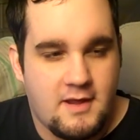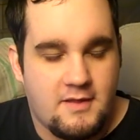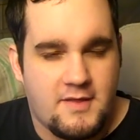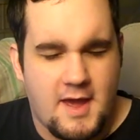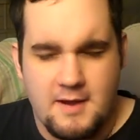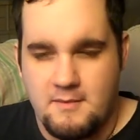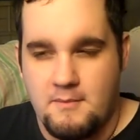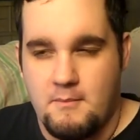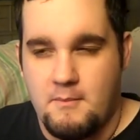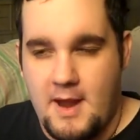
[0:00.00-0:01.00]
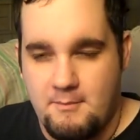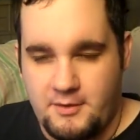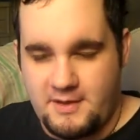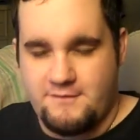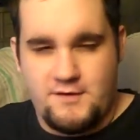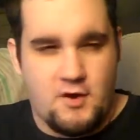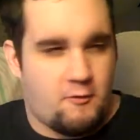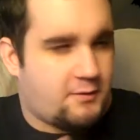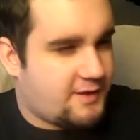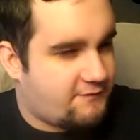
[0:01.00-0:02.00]
that my belief and no
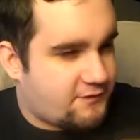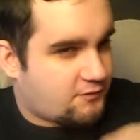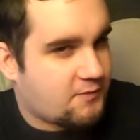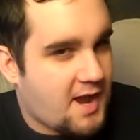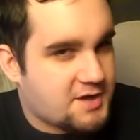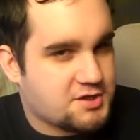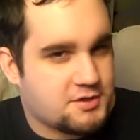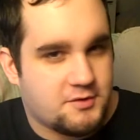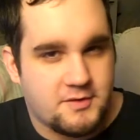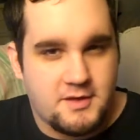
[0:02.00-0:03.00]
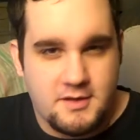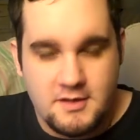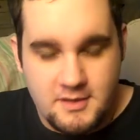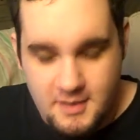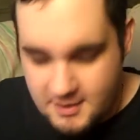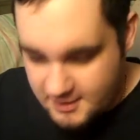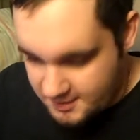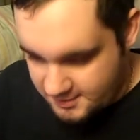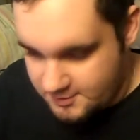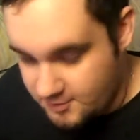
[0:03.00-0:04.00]
belief is irrational.
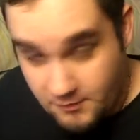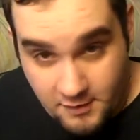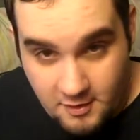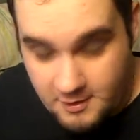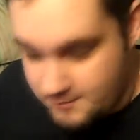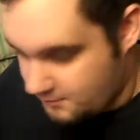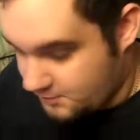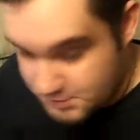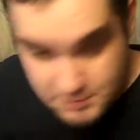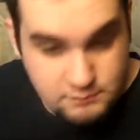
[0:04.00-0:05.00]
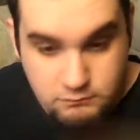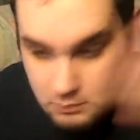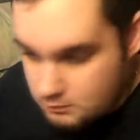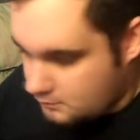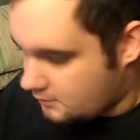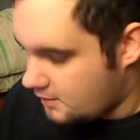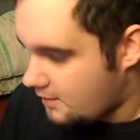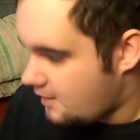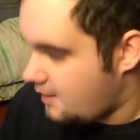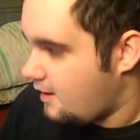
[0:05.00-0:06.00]
Yeah, you know the argument, which is woo.
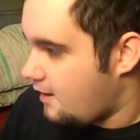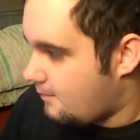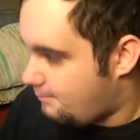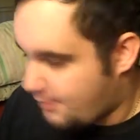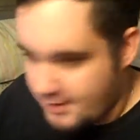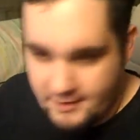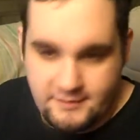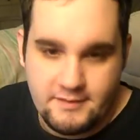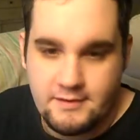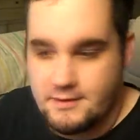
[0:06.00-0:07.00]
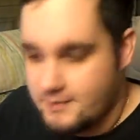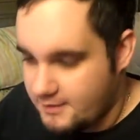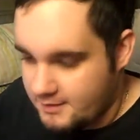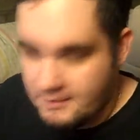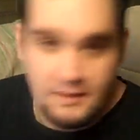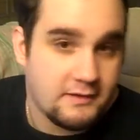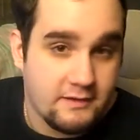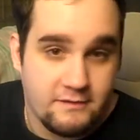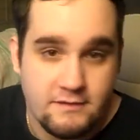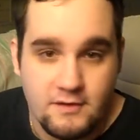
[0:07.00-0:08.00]
But at
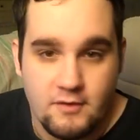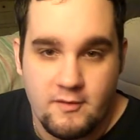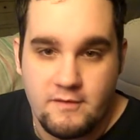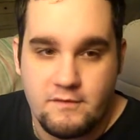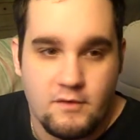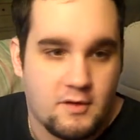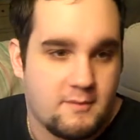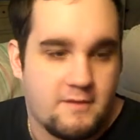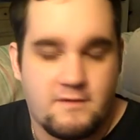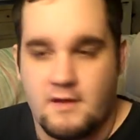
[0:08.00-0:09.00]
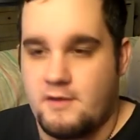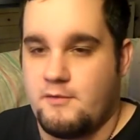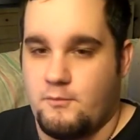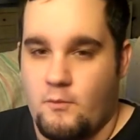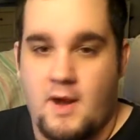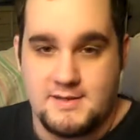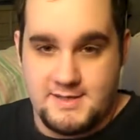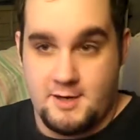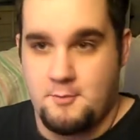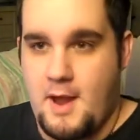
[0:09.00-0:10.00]
least, he said he'll want to
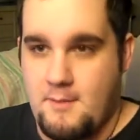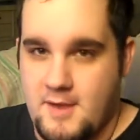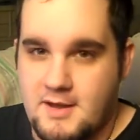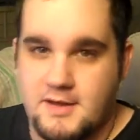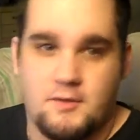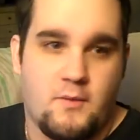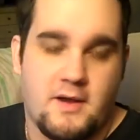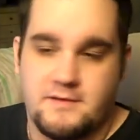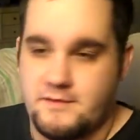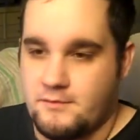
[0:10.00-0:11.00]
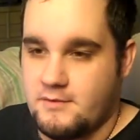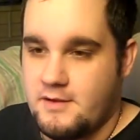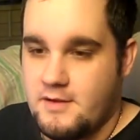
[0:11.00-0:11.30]
hear my opinion. He'll want to